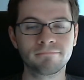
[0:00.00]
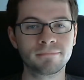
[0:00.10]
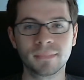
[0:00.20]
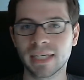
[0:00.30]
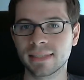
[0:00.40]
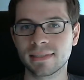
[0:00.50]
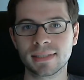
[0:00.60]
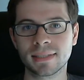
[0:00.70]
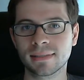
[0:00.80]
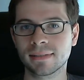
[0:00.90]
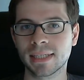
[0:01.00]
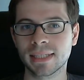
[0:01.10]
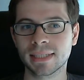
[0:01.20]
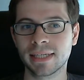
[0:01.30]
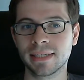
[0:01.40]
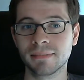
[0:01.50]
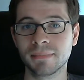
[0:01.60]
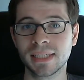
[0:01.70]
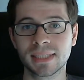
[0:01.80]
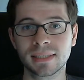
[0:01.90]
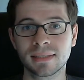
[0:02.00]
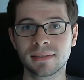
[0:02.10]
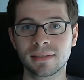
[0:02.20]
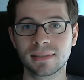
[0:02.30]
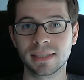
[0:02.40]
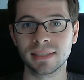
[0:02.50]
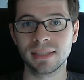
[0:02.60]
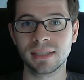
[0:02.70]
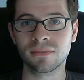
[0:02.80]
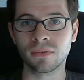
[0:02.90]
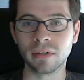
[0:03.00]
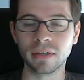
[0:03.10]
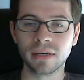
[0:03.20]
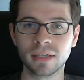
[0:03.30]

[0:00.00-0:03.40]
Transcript: That's kind of the basic techniques for it.